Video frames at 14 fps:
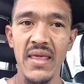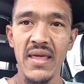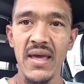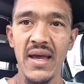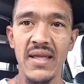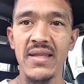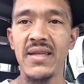
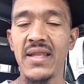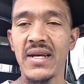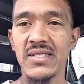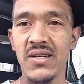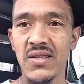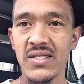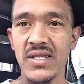and then that's
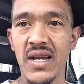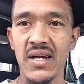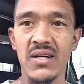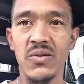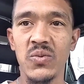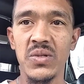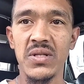how the
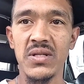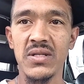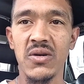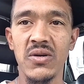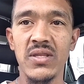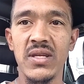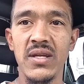cycle will
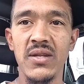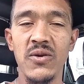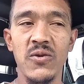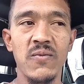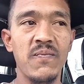continue.